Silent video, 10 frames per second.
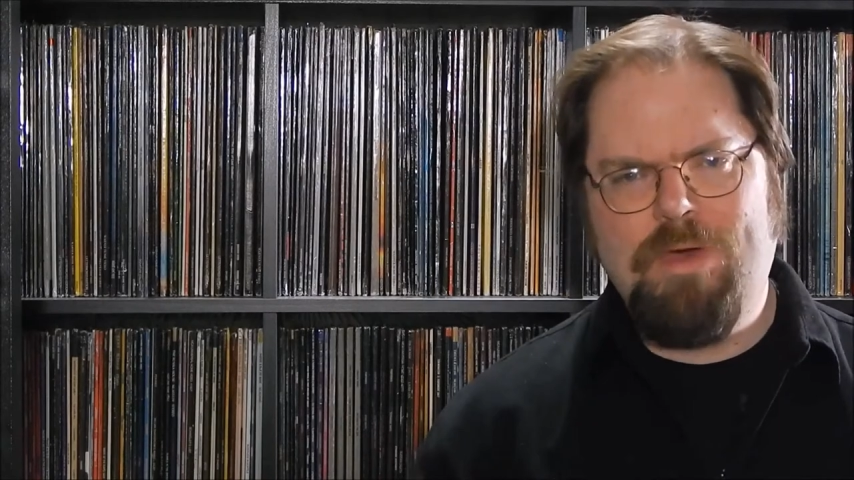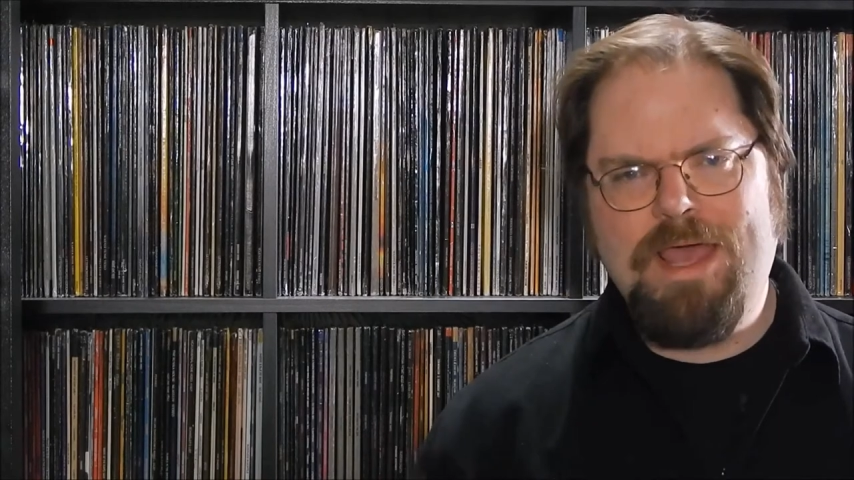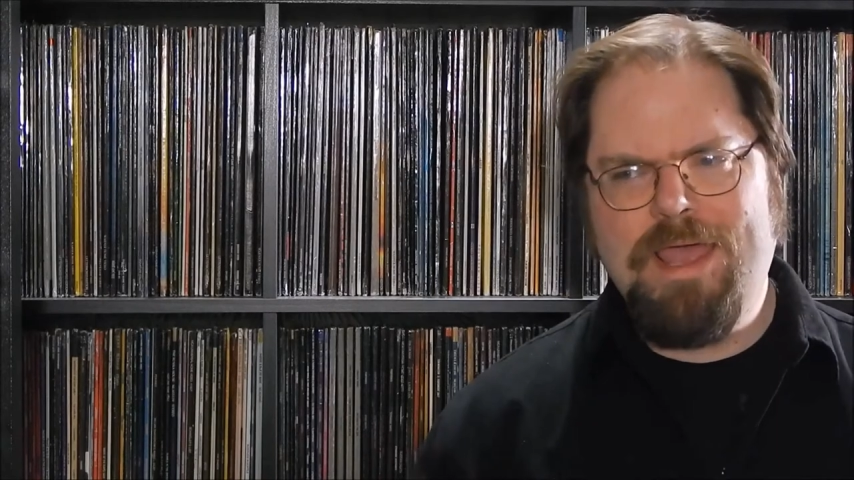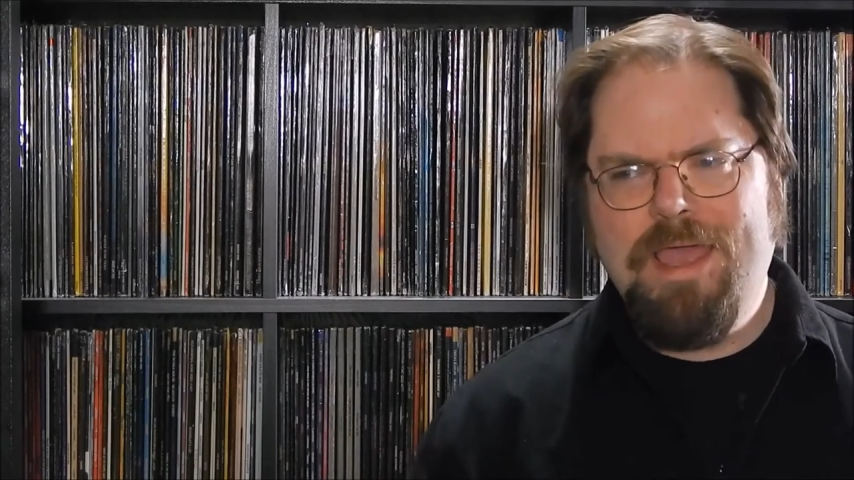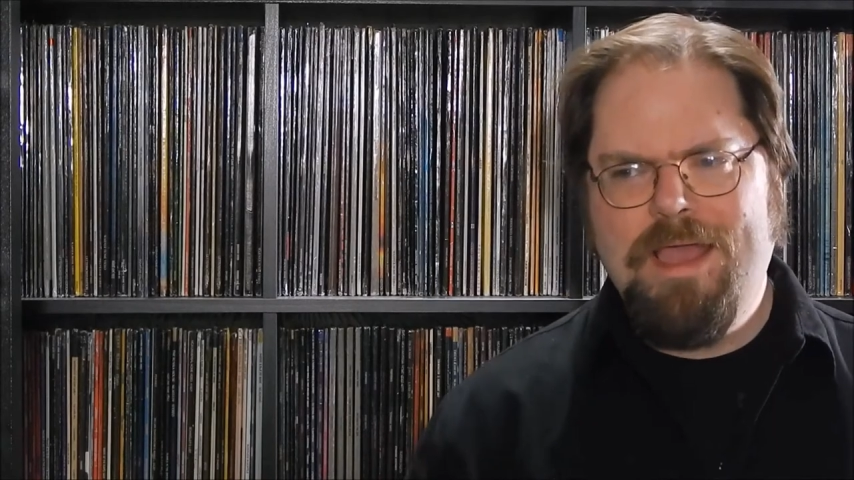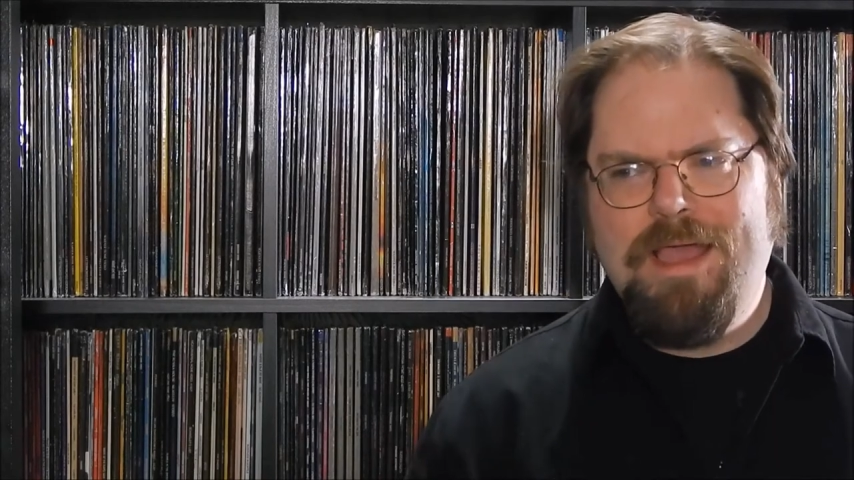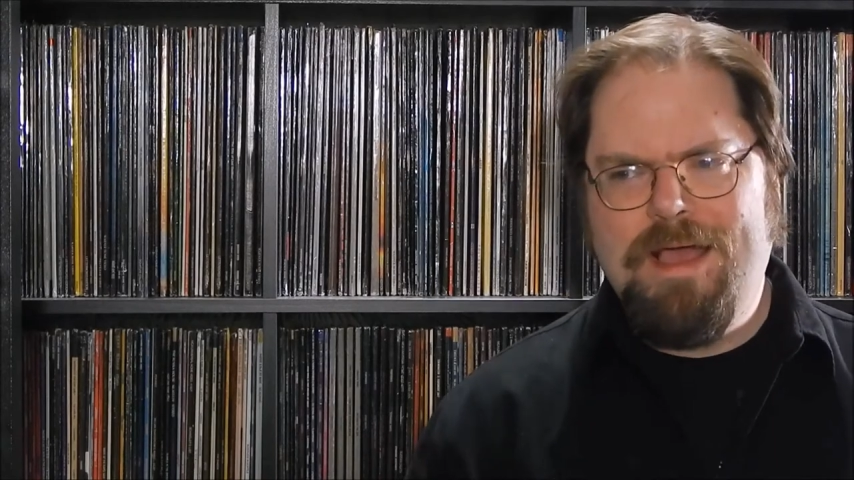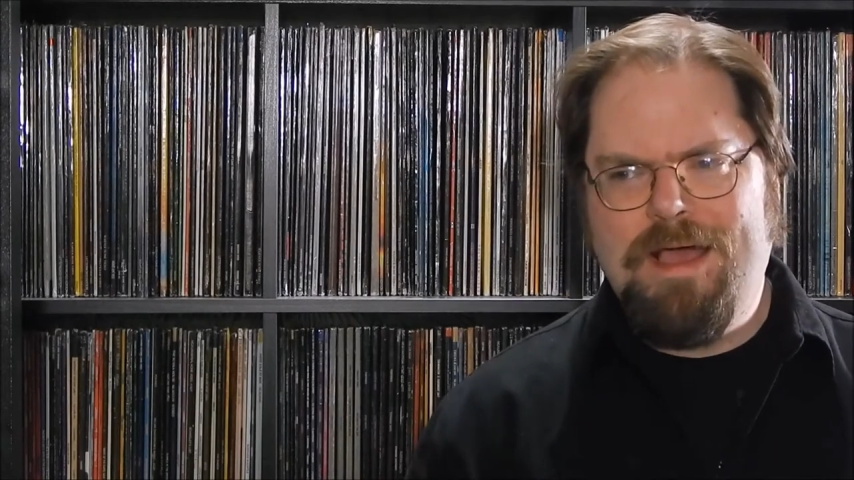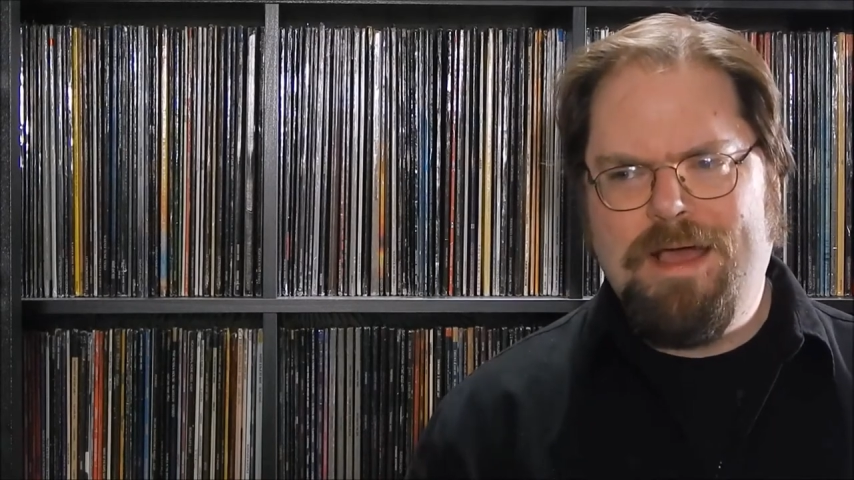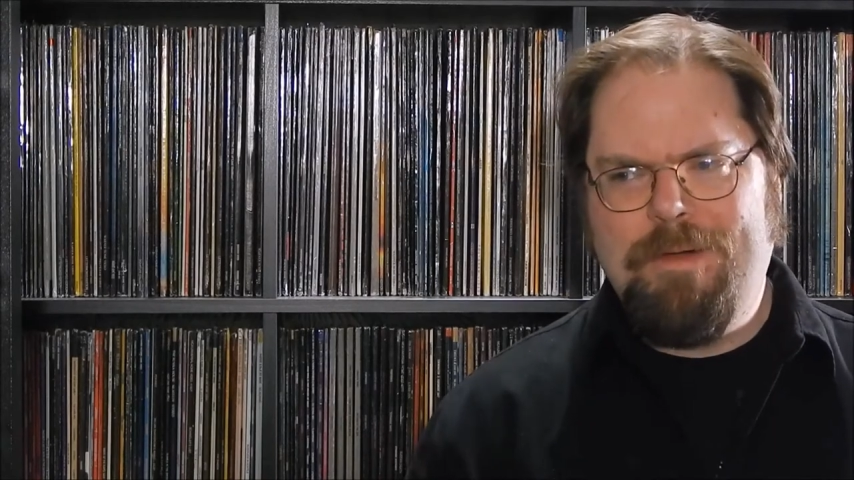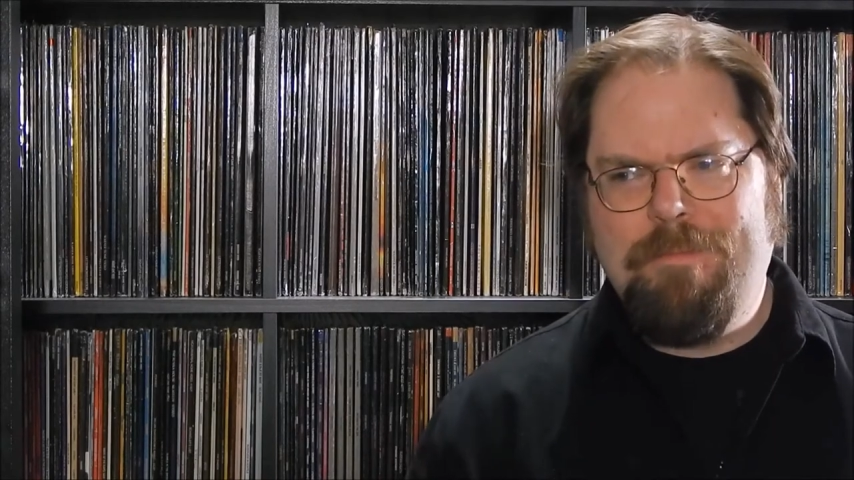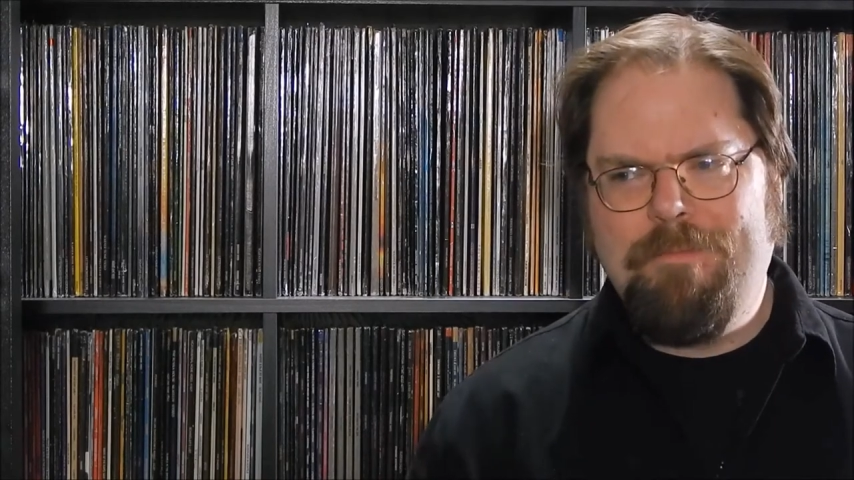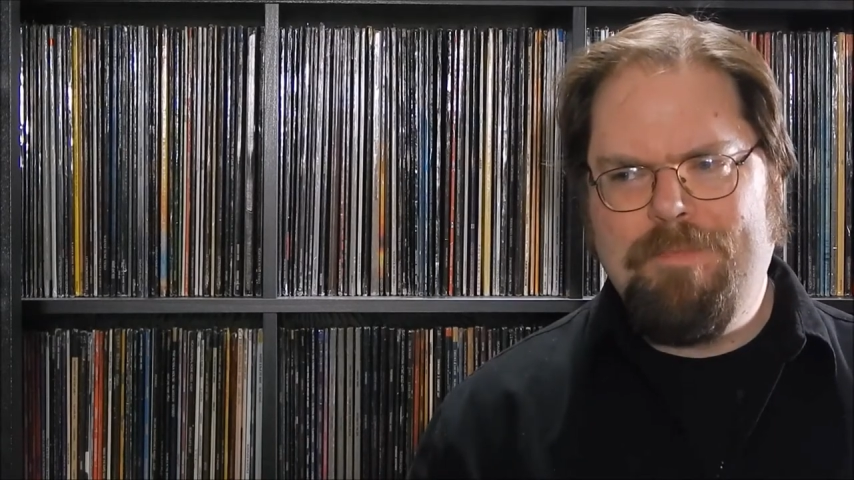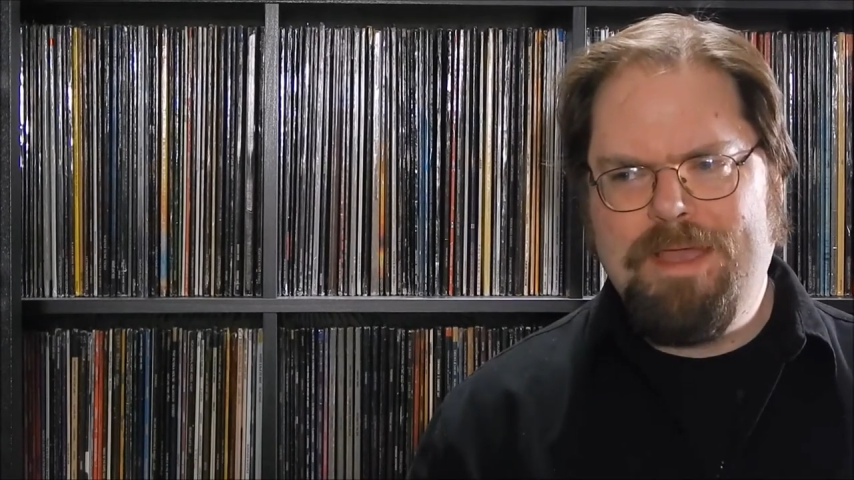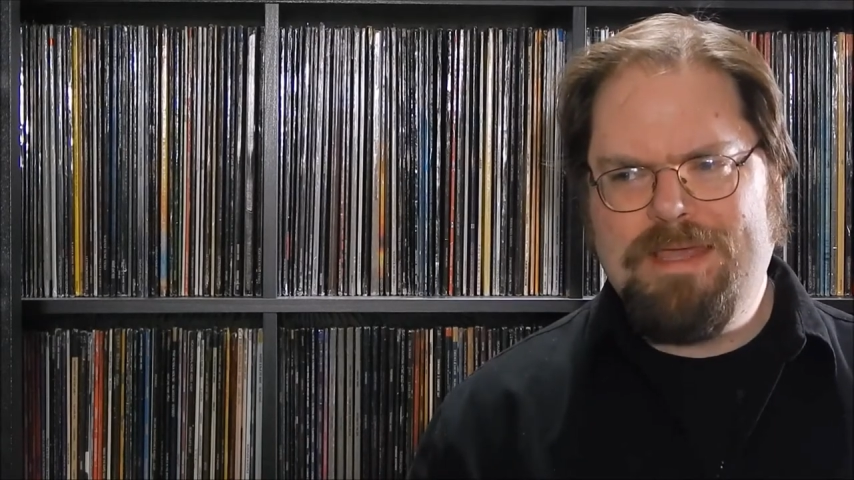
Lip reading: away, and